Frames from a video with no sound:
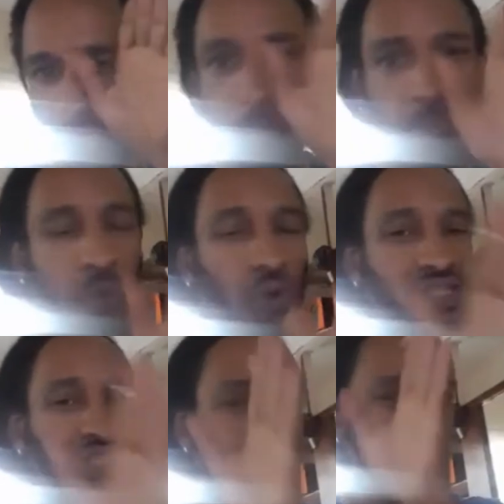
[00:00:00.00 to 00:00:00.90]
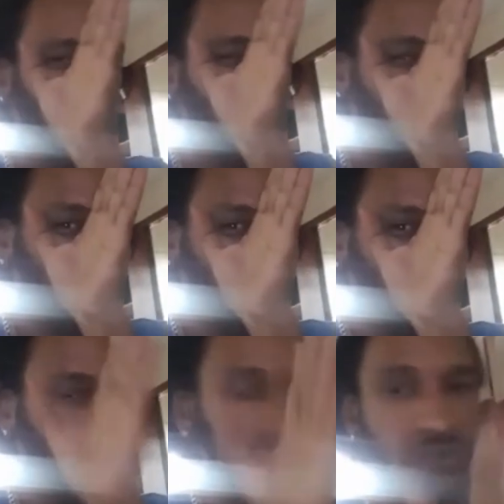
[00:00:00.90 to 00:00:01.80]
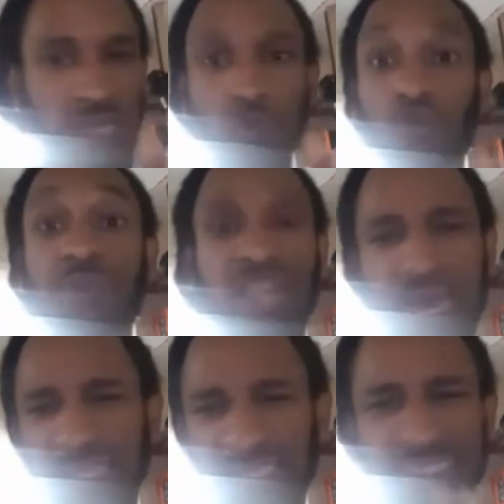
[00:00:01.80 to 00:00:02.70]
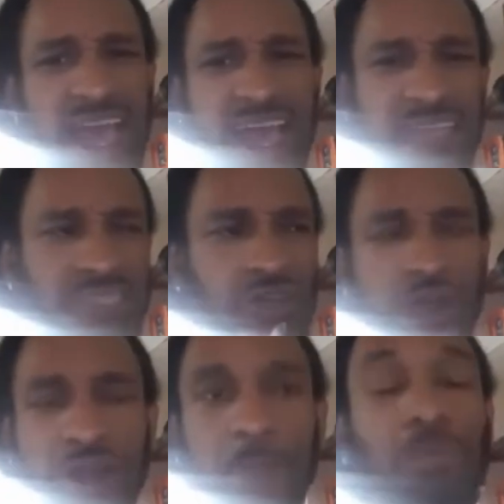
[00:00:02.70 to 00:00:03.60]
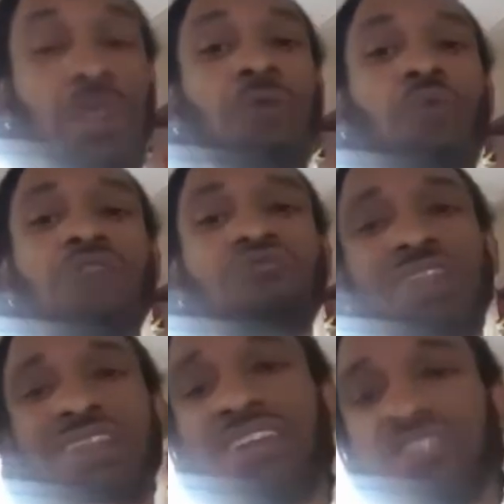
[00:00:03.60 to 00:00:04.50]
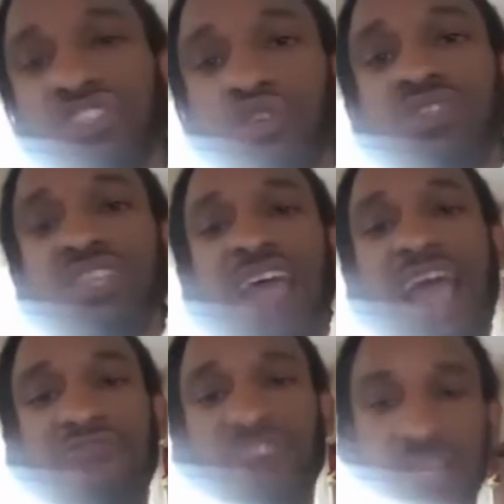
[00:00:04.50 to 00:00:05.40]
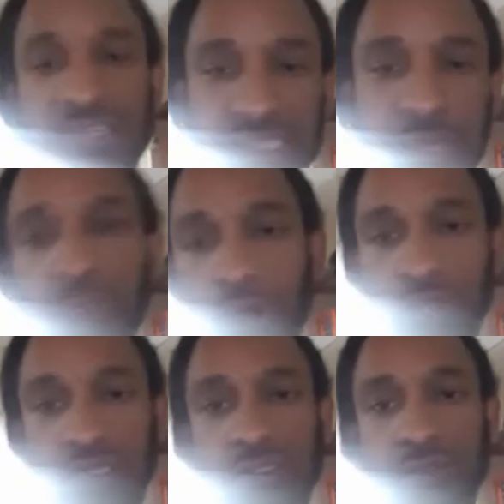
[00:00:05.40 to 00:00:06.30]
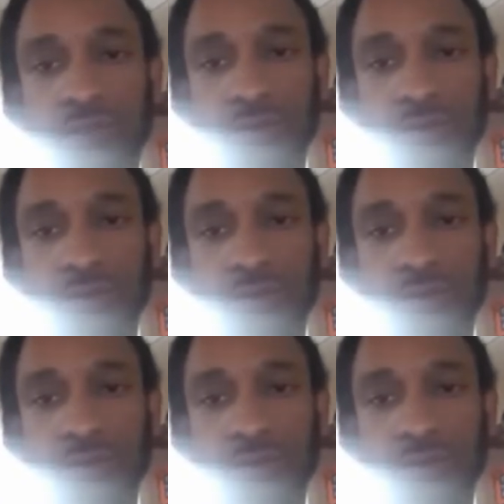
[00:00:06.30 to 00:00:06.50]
some bullshit with the Illuminati signs, or when really they just using the African symbols,